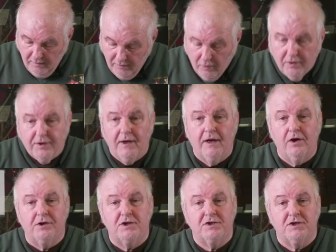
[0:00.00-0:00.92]
The only thing I've
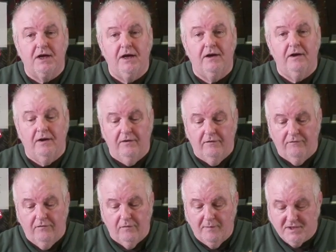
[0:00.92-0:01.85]
got to say
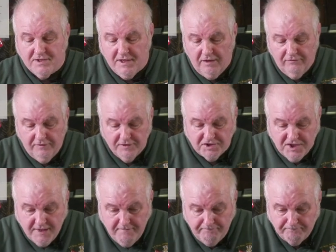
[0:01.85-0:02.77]
for myself and the
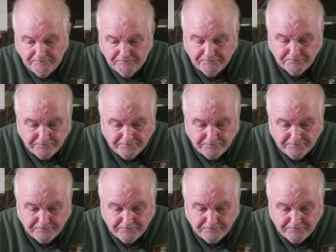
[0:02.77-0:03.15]
team: